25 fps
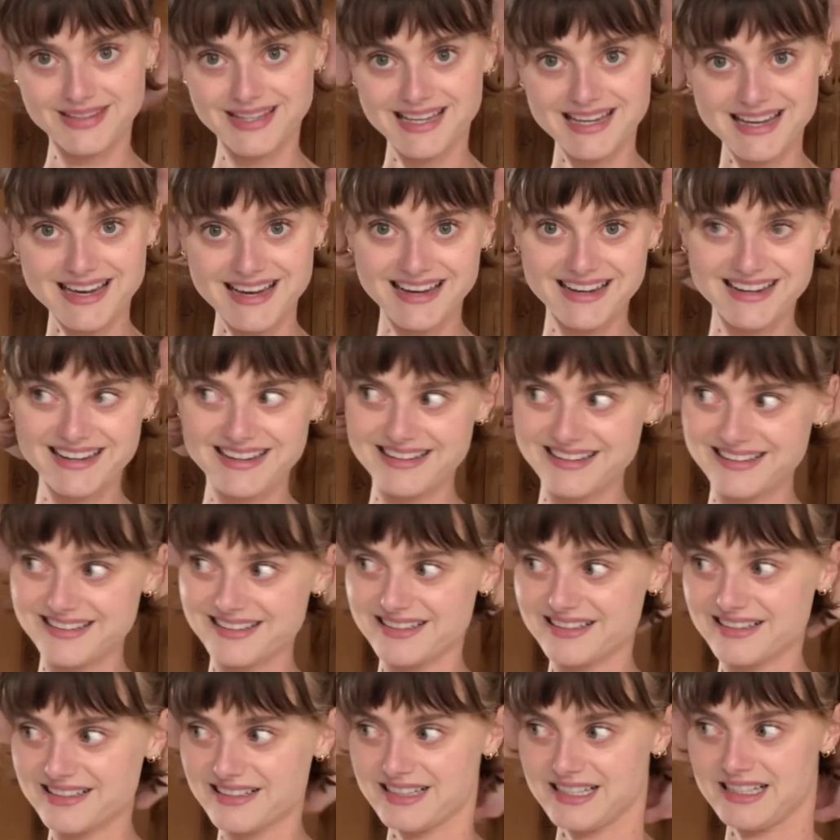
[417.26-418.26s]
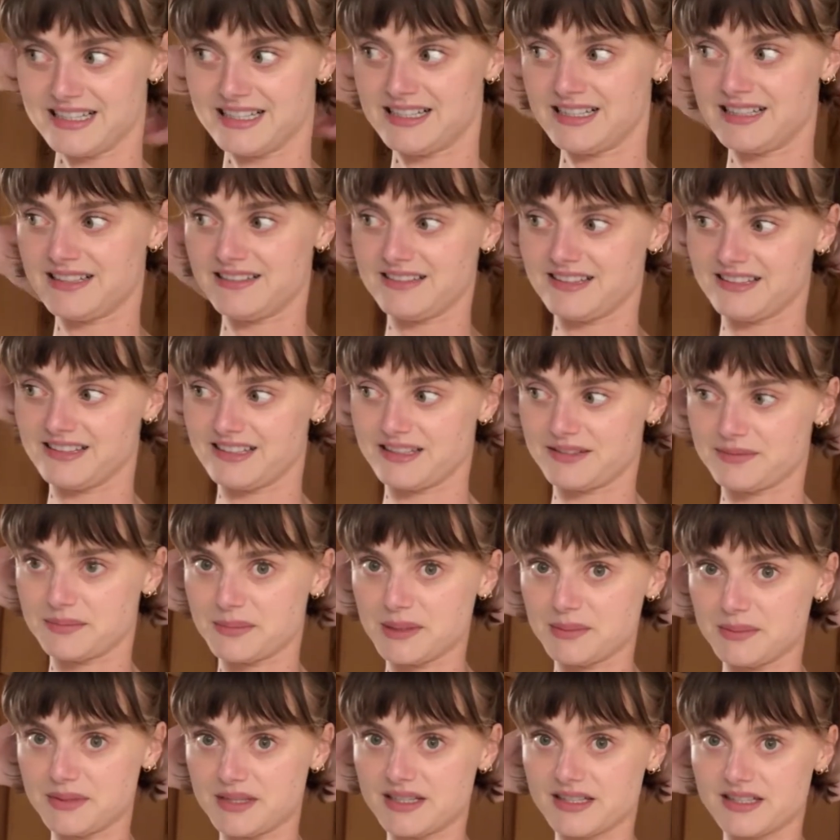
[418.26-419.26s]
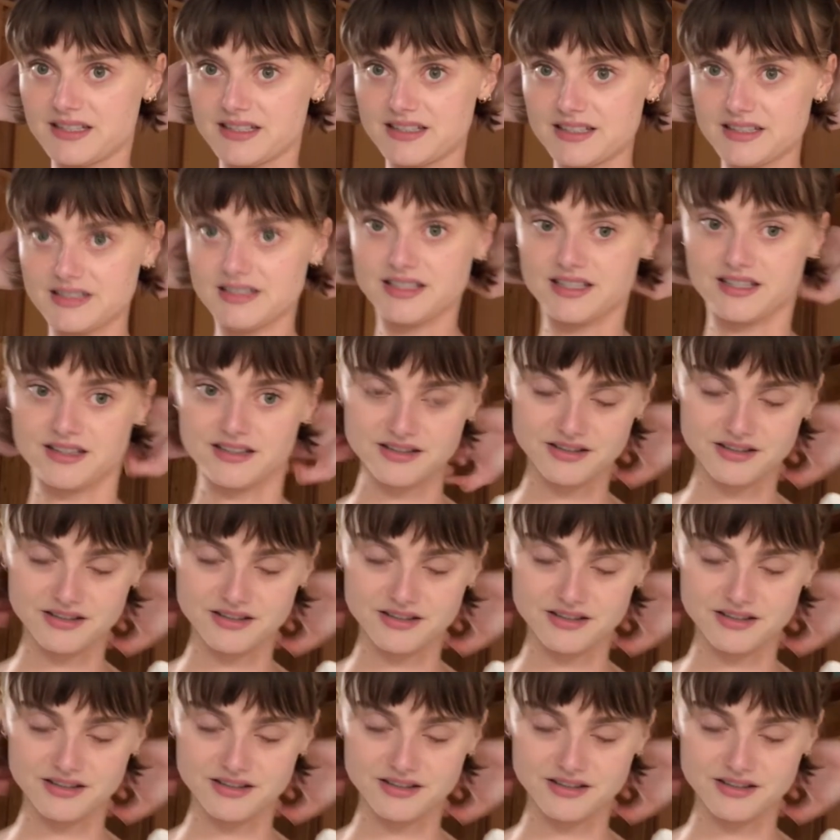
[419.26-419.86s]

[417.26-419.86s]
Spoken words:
yeah, it like made me kind of dizzy.